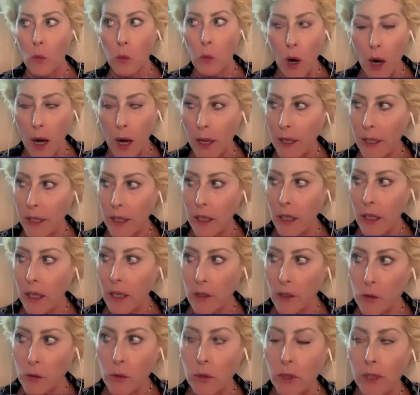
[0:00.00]
what
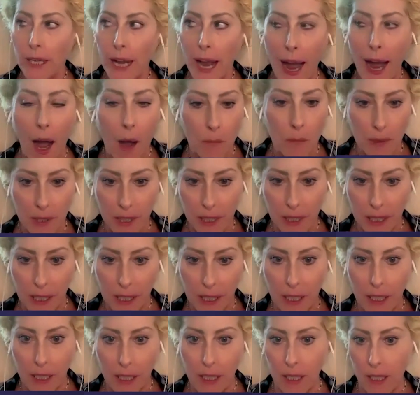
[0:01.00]
is really
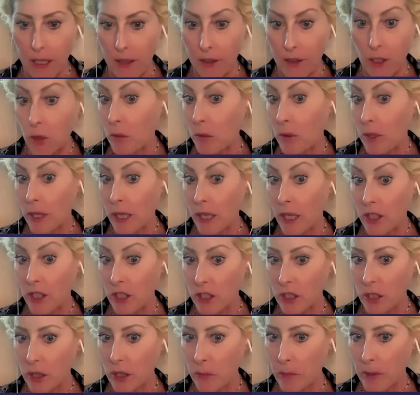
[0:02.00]
happening in their
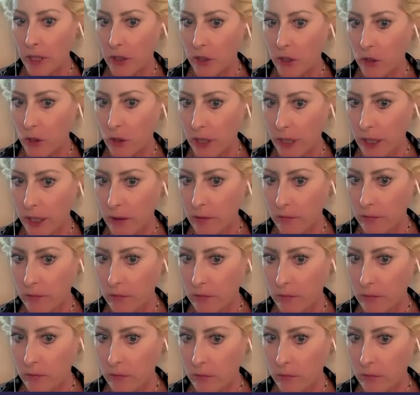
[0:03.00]
relationship history,